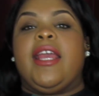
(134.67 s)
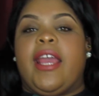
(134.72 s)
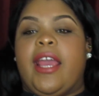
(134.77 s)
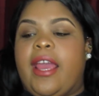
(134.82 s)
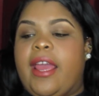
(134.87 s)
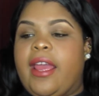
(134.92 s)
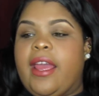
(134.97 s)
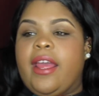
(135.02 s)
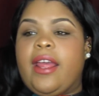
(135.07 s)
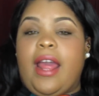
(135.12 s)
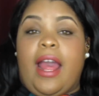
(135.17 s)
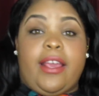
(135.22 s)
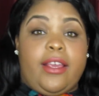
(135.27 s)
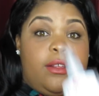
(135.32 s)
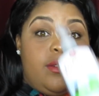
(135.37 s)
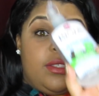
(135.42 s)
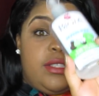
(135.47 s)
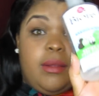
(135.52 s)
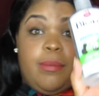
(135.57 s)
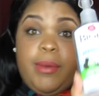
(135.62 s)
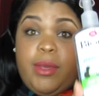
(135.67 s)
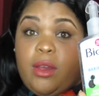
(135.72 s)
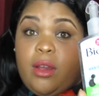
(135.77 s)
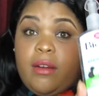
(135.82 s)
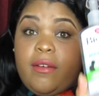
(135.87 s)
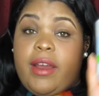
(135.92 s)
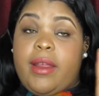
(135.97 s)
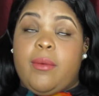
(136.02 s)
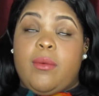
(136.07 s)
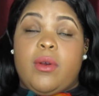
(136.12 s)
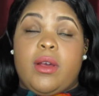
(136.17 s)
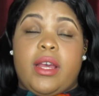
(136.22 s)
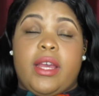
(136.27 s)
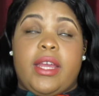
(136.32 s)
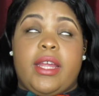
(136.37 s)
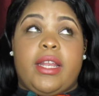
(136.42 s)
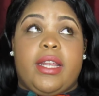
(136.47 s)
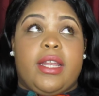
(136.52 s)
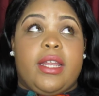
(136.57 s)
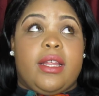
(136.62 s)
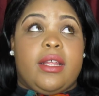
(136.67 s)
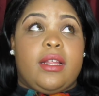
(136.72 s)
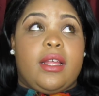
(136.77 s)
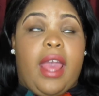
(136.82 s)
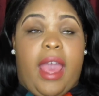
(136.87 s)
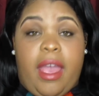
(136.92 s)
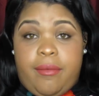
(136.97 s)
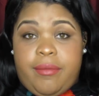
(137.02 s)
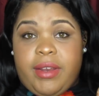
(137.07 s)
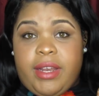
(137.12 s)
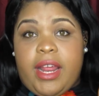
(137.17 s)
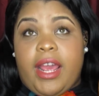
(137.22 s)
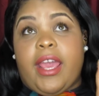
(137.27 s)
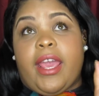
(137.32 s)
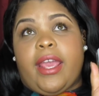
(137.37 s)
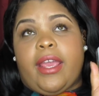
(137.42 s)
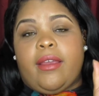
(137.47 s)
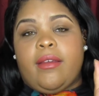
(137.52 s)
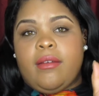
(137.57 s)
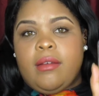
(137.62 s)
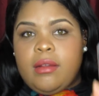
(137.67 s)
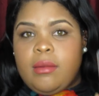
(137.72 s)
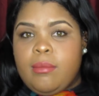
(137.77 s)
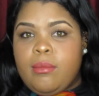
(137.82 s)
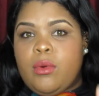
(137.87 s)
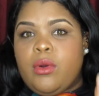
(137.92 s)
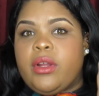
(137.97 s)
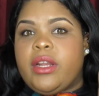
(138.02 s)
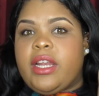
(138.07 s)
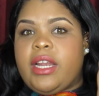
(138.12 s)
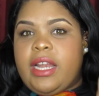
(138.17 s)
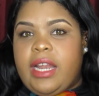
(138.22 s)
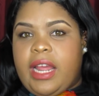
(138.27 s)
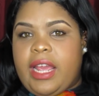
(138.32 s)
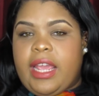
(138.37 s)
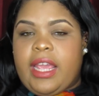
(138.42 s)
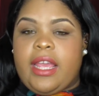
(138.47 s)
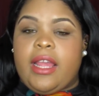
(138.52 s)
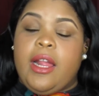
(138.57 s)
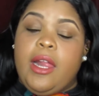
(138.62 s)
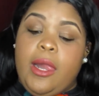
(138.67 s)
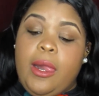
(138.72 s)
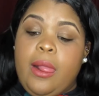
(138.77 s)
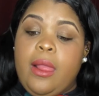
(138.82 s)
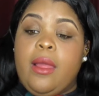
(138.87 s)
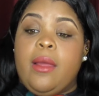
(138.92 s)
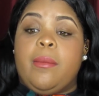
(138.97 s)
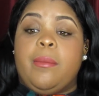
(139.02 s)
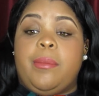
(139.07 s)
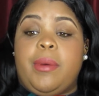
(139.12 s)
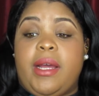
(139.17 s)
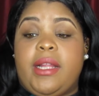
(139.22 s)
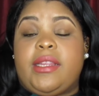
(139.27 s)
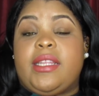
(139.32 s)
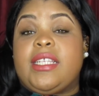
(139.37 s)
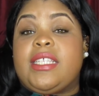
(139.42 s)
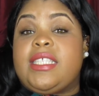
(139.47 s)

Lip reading: and I use the Biore one every day, morning and night. But the